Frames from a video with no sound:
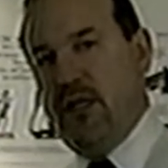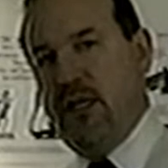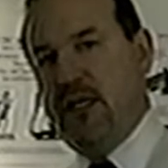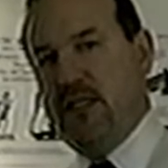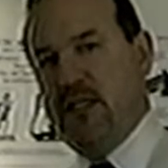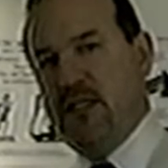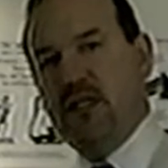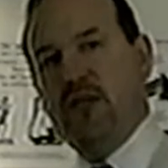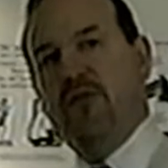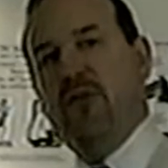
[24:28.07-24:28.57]
The
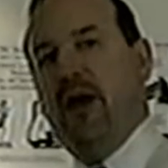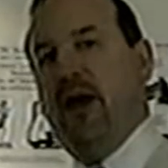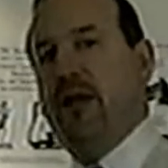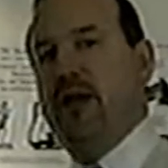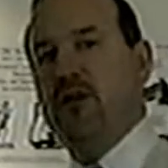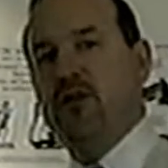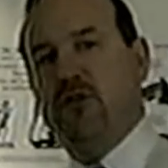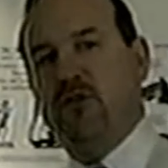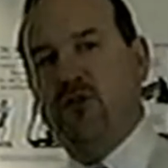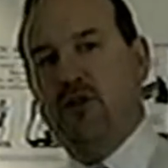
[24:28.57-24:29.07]

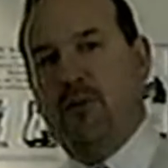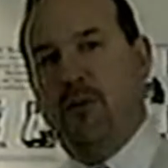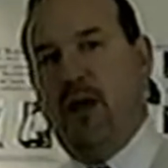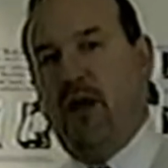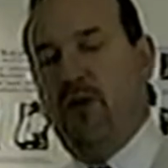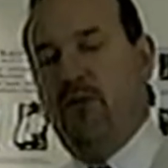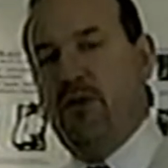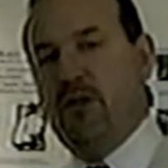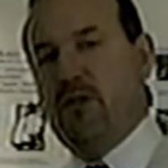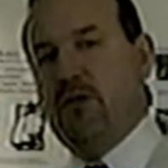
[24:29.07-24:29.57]
disadvantage of
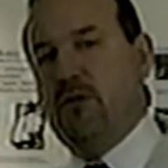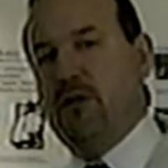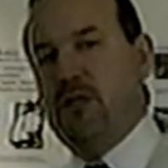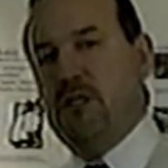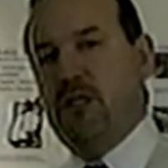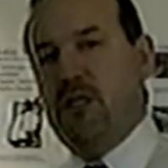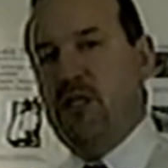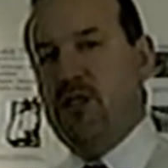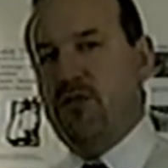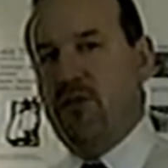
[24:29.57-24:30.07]
somatovisceral
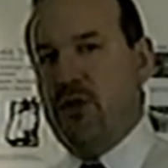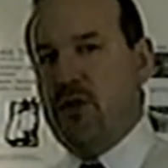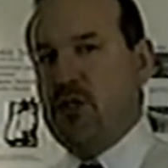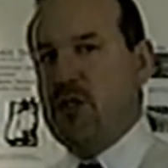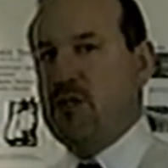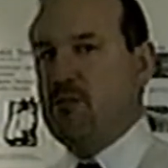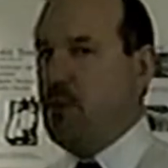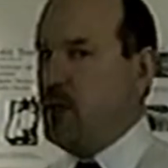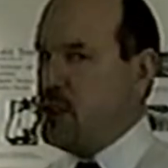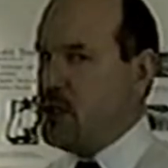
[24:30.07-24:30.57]
disease
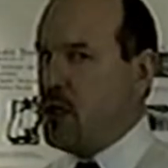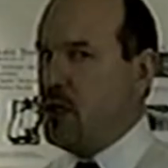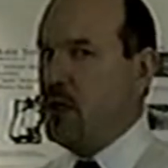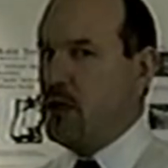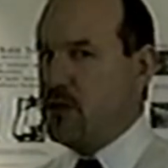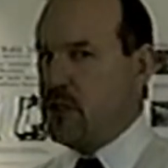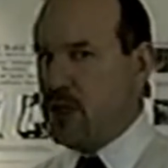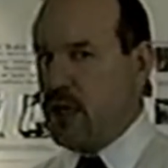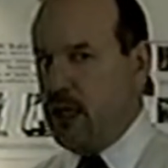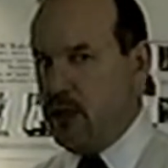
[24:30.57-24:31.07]
versus
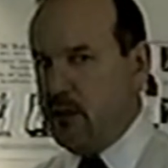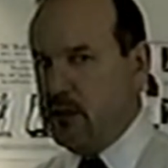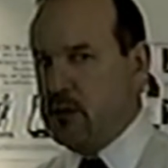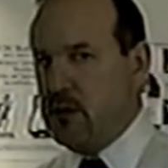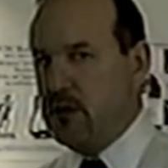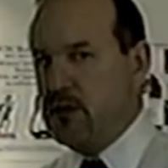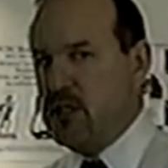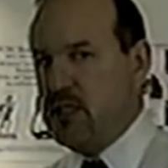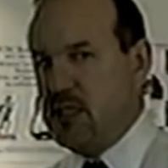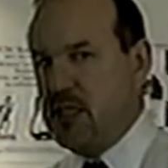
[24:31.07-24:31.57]

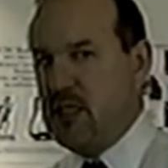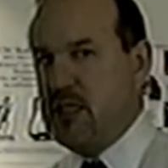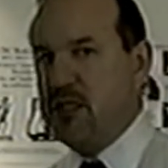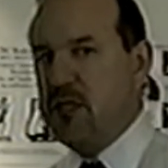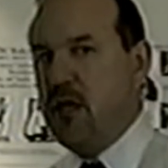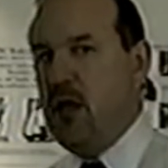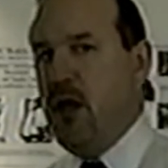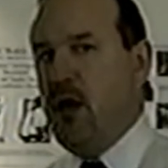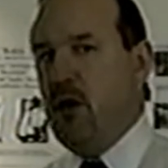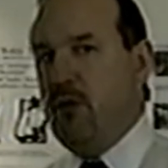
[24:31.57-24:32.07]
musculoskeletal disease